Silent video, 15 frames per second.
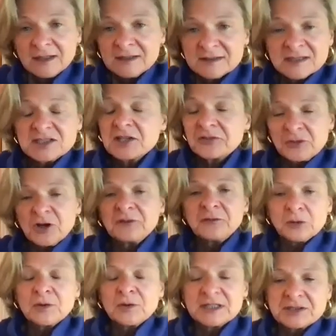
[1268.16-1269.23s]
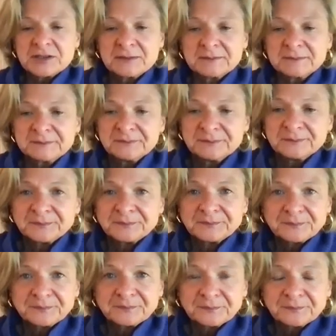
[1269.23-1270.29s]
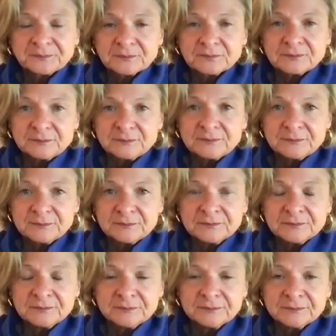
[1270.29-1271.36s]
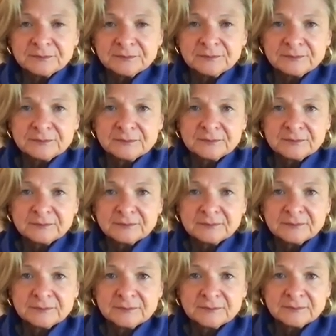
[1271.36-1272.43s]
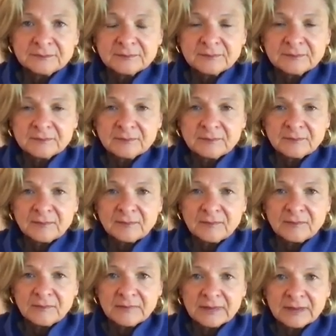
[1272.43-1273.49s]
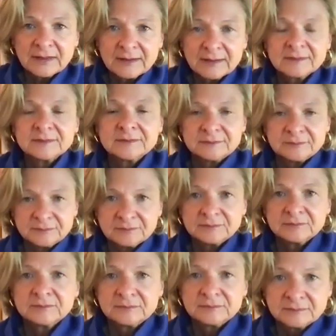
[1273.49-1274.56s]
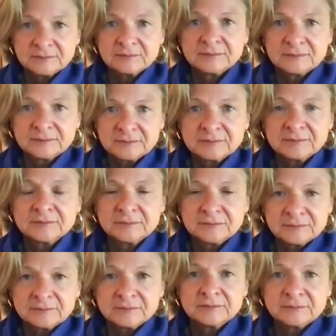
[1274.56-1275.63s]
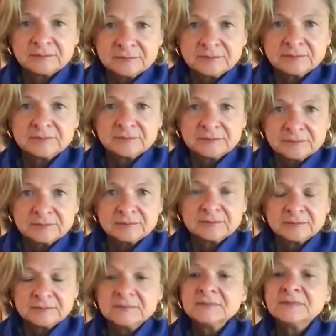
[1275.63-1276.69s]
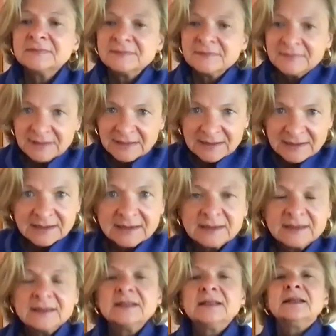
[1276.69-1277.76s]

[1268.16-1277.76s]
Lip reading: I love what you said, because when we, first of all, with the advent of social media, we can see some of the flaws in these institutions that maybe we didn't see before.